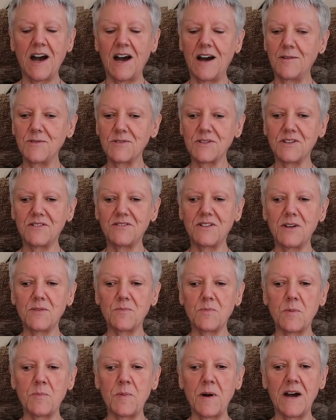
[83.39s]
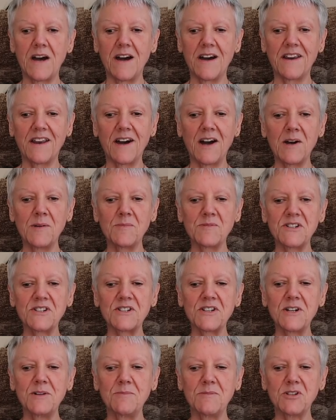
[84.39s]
I was already prepared. I am
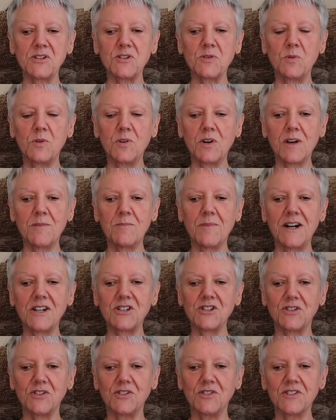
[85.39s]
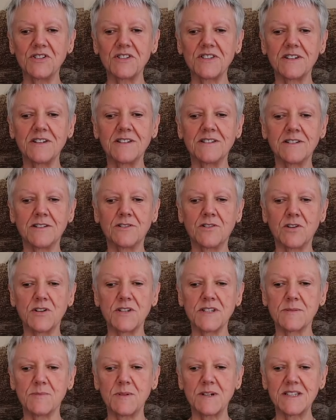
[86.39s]
determined to walk in my shorts until
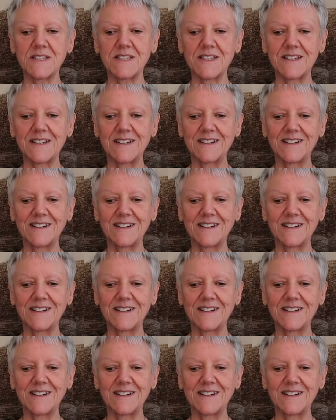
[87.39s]
Christmas.